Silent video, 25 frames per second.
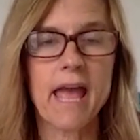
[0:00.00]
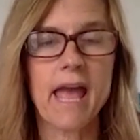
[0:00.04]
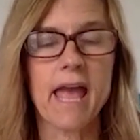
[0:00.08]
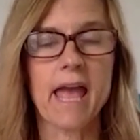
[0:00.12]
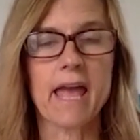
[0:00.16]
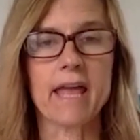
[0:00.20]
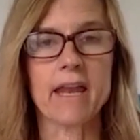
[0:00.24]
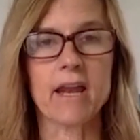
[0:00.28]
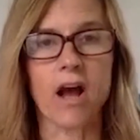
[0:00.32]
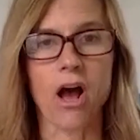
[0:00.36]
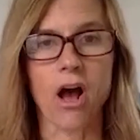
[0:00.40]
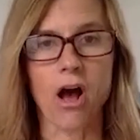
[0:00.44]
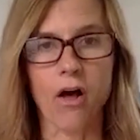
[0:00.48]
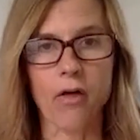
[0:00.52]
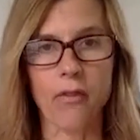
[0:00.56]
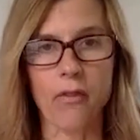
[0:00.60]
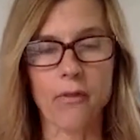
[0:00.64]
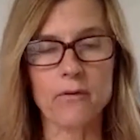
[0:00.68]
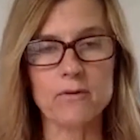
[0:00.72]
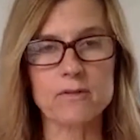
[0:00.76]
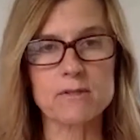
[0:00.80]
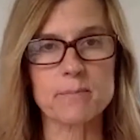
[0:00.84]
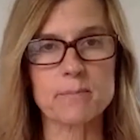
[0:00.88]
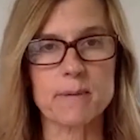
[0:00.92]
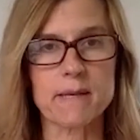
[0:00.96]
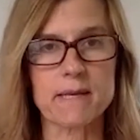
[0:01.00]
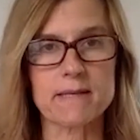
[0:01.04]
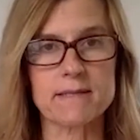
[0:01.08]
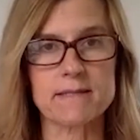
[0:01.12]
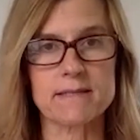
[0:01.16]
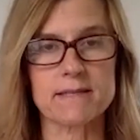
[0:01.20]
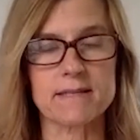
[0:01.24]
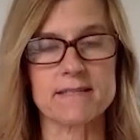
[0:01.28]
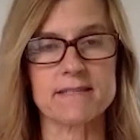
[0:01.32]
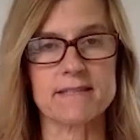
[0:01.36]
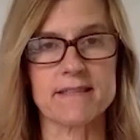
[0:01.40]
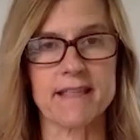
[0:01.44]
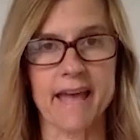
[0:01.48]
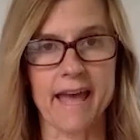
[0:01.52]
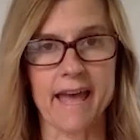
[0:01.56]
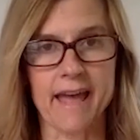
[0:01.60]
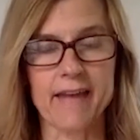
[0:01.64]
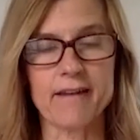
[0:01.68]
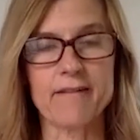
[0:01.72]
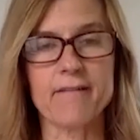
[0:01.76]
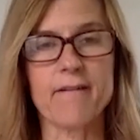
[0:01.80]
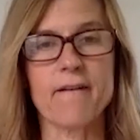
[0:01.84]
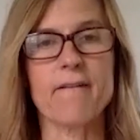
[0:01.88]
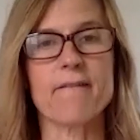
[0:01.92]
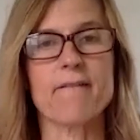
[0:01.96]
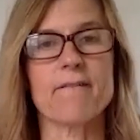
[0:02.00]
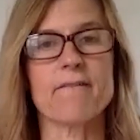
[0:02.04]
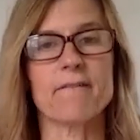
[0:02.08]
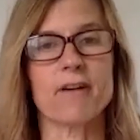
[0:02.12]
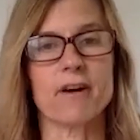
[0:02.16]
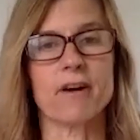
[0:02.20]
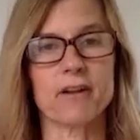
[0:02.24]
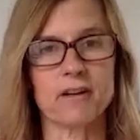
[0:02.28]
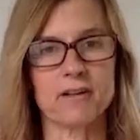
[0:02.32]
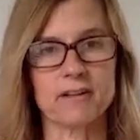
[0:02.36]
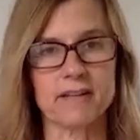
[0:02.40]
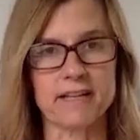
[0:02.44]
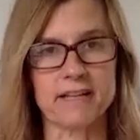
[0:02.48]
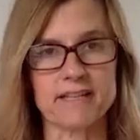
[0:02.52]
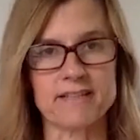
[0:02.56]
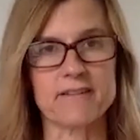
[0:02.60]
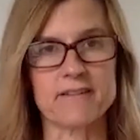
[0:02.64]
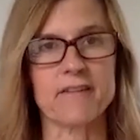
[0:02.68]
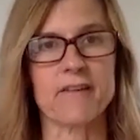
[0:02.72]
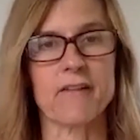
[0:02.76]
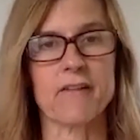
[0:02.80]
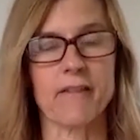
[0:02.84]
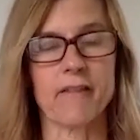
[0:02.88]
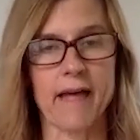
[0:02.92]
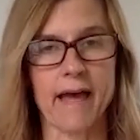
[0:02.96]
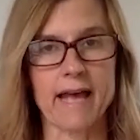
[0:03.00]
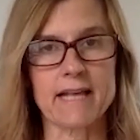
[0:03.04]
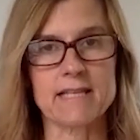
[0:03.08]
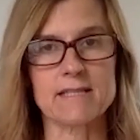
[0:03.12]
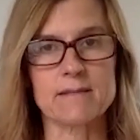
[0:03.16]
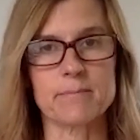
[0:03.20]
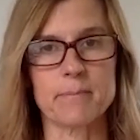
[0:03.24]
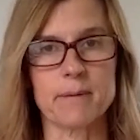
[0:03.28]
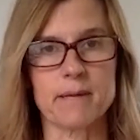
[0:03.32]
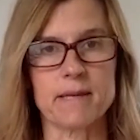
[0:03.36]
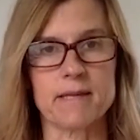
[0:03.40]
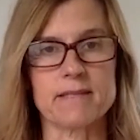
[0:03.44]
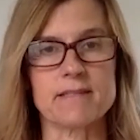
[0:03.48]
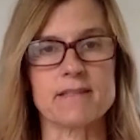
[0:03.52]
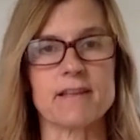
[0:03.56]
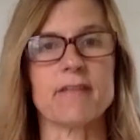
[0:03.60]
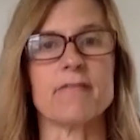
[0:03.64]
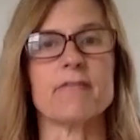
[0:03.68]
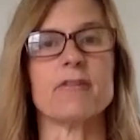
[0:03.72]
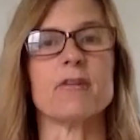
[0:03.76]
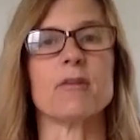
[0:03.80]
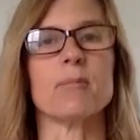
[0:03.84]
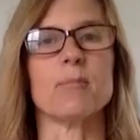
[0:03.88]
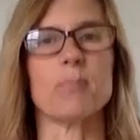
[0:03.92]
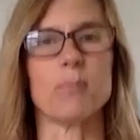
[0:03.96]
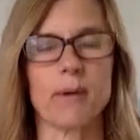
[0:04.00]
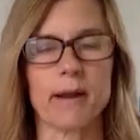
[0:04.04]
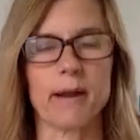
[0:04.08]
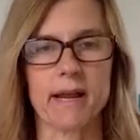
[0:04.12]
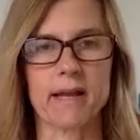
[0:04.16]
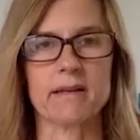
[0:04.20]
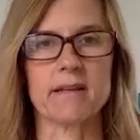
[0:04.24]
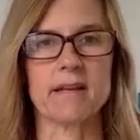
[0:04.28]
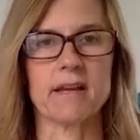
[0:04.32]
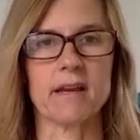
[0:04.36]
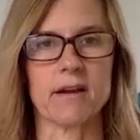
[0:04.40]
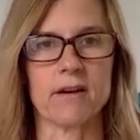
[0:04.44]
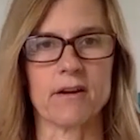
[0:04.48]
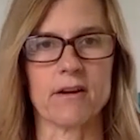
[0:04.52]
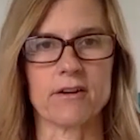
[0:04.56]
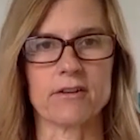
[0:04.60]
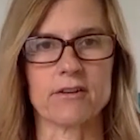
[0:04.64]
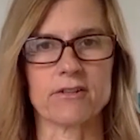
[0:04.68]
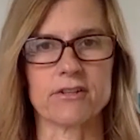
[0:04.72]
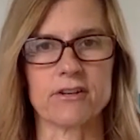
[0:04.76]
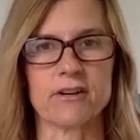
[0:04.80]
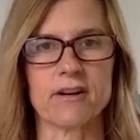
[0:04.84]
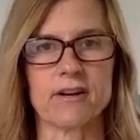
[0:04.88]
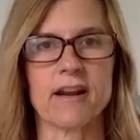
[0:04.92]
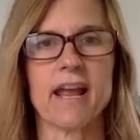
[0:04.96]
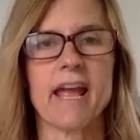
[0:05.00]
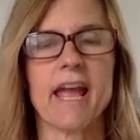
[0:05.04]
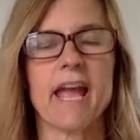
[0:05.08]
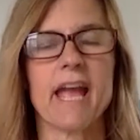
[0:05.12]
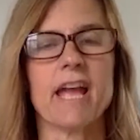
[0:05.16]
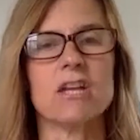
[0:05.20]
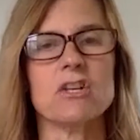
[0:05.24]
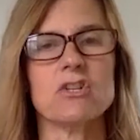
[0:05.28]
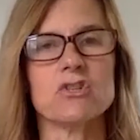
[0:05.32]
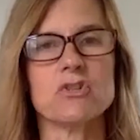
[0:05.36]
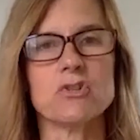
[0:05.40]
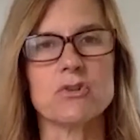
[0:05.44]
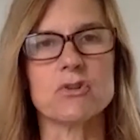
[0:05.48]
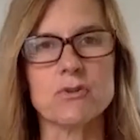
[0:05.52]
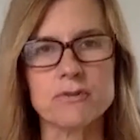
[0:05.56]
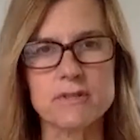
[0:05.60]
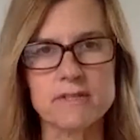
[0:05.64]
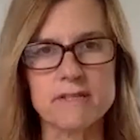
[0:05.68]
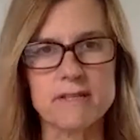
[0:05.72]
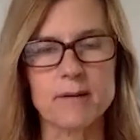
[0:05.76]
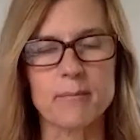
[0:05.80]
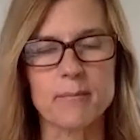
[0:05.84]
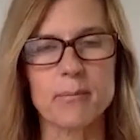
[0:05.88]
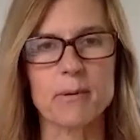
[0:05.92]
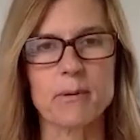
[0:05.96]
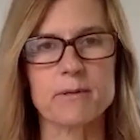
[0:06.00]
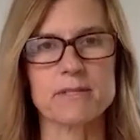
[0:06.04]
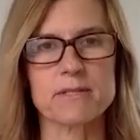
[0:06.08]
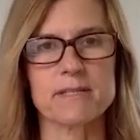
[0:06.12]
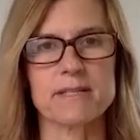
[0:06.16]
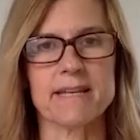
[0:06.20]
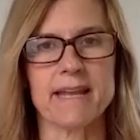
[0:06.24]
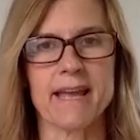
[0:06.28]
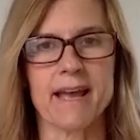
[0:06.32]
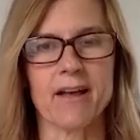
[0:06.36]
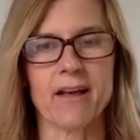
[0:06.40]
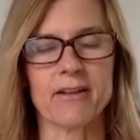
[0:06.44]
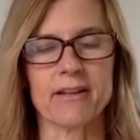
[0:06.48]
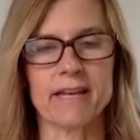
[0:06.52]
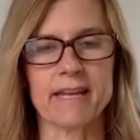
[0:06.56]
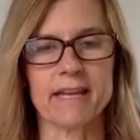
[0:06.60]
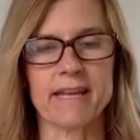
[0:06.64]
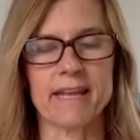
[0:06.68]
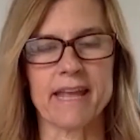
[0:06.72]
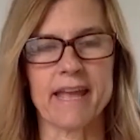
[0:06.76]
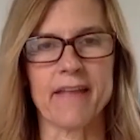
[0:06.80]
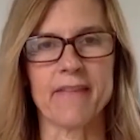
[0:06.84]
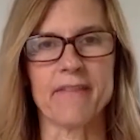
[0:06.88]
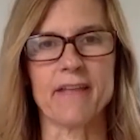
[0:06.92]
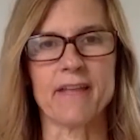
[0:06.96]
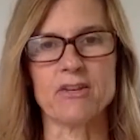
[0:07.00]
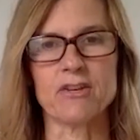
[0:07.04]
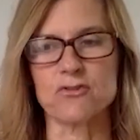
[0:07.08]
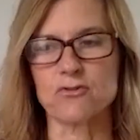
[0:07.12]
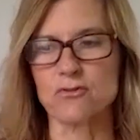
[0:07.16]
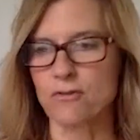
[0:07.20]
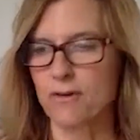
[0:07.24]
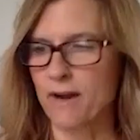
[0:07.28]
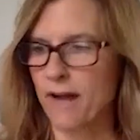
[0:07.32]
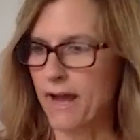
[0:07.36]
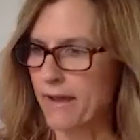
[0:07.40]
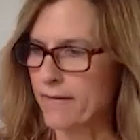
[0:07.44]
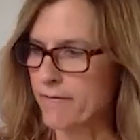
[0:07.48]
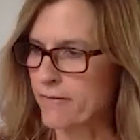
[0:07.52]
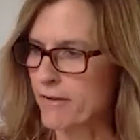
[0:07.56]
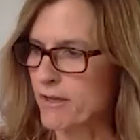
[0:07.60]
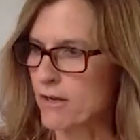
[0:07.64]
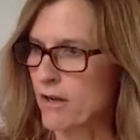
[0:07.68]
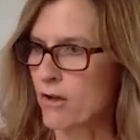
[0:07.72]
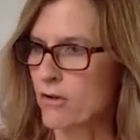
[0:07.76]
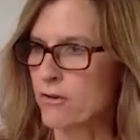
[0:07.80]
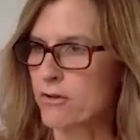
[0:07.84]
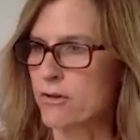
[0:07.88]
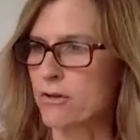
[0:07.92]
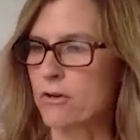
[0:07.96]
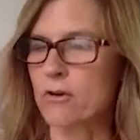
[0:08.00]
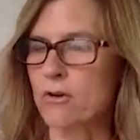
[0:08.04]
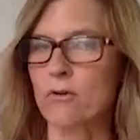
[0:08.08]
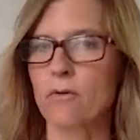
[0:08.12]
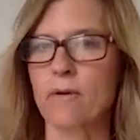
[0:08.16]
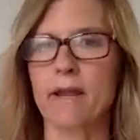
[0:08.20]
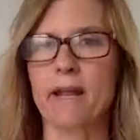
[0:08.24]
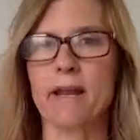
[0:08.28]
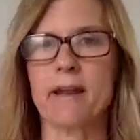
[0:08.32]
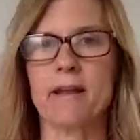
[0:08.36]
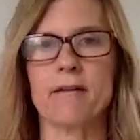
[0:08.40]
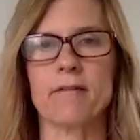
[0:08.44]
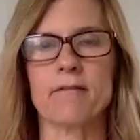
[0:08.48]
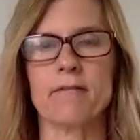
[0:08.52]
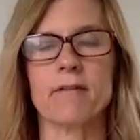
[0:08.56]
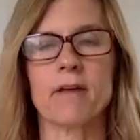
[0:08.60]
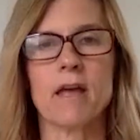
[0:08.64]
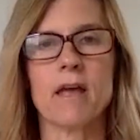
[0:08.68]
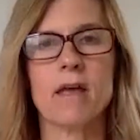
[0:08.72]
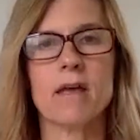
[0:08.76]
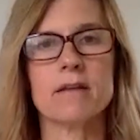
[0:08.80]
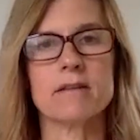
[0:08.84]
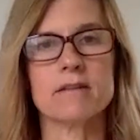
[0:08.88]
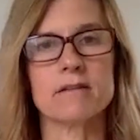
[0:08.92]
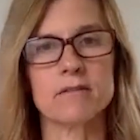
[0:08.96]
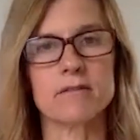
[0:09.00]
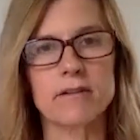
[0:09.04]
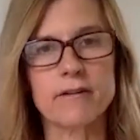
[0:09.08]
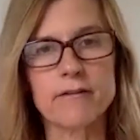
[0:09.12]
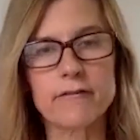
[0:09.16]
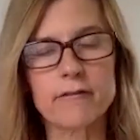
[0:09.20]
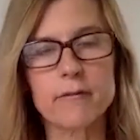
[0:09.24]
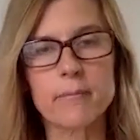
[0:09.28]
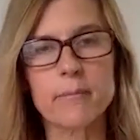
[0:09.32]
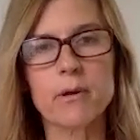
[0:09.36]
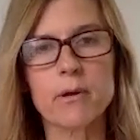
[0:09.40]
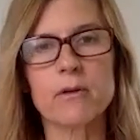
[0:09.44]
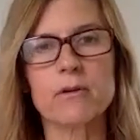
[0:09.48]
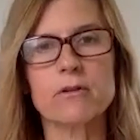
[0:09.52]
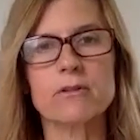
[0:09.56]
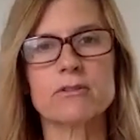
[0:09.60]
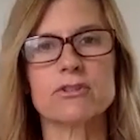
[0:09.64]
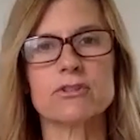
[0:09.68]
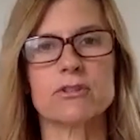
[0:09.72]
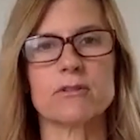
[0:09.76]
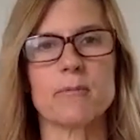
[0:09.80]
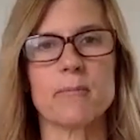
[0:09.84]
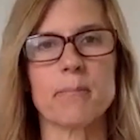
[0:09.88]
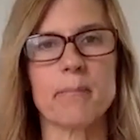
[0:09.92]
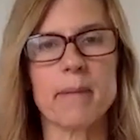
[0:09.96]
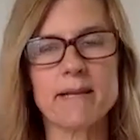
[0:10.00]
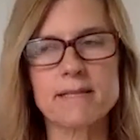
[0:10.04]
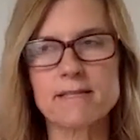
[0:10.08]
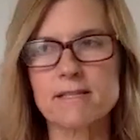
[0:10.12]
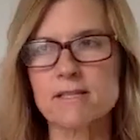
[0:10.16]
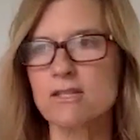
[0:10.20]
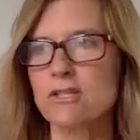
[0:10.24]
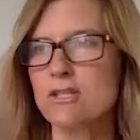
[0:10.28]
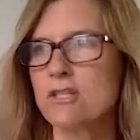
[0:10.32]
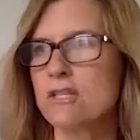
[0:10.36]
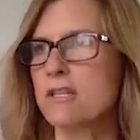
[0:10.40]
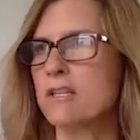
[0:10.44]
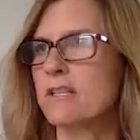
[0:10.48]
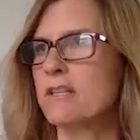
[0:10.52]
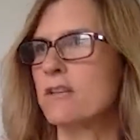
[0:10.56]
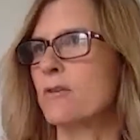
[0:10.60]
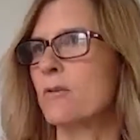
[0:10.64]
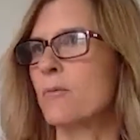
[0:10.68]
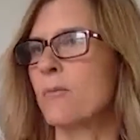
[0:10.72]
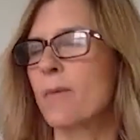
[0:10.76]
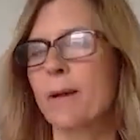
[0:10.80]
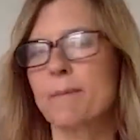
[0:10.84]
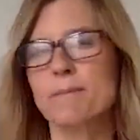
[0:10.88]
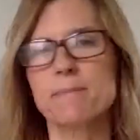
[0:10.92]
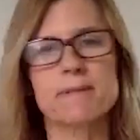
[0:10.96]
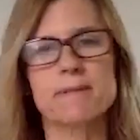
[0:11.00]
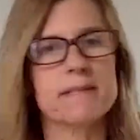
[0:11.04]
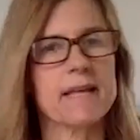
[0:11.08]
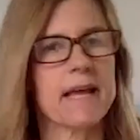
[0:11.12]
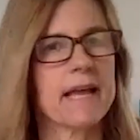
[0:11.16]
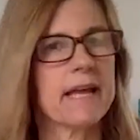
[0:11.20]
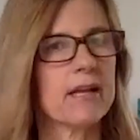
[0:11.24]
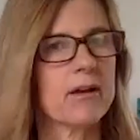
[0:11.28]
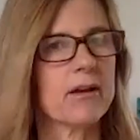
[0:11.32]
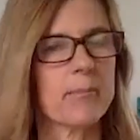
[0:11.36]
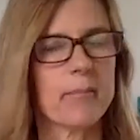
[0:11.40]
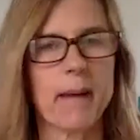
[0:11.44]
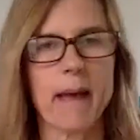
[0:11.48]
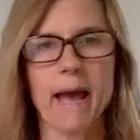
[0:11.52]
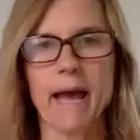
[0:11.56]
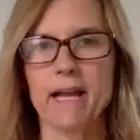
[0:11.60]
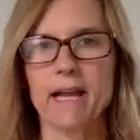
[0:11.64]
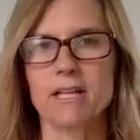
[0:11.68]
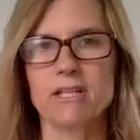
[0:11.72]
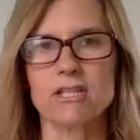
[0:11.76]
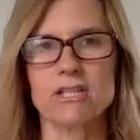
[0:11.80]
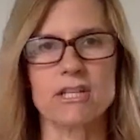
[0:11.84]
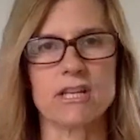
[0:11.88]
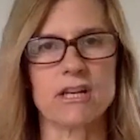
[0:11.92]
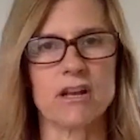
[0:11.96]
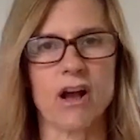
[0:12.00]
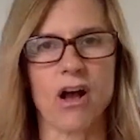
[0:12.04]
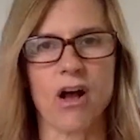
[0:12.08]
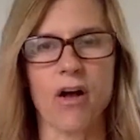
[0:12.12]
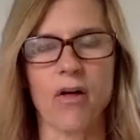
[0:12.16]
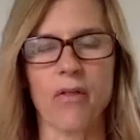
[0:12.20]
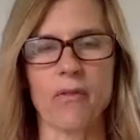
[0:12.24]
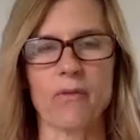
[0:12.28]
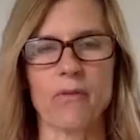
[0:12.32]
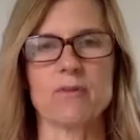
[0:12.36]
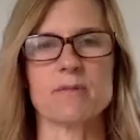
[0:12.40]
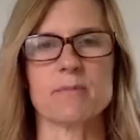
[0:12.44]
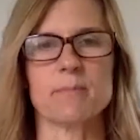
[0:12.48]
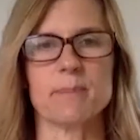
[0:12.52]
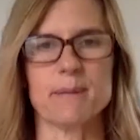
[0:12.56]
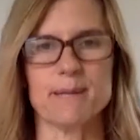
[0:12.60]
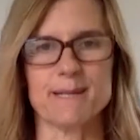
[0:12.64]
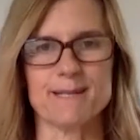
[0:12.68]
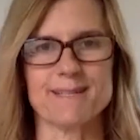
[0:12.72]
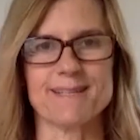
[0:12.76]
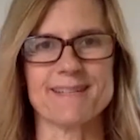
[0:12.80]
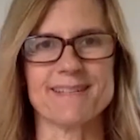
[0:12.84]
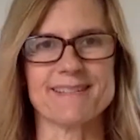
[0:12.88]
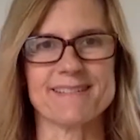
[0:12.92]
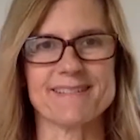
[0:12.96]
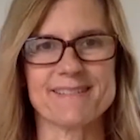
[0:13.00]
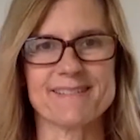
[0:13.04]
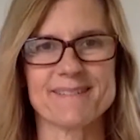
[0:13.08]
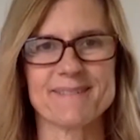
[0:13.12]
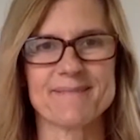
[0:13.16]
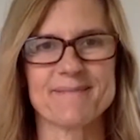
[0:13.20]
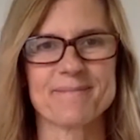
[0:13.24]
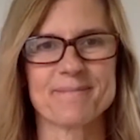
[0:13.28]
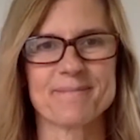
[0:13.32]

and all those pieces then funnel into the last piece of your brand character and choosing a personality and then driving all your creative deliverables, your messaging, your website, your packaging, all those pieces.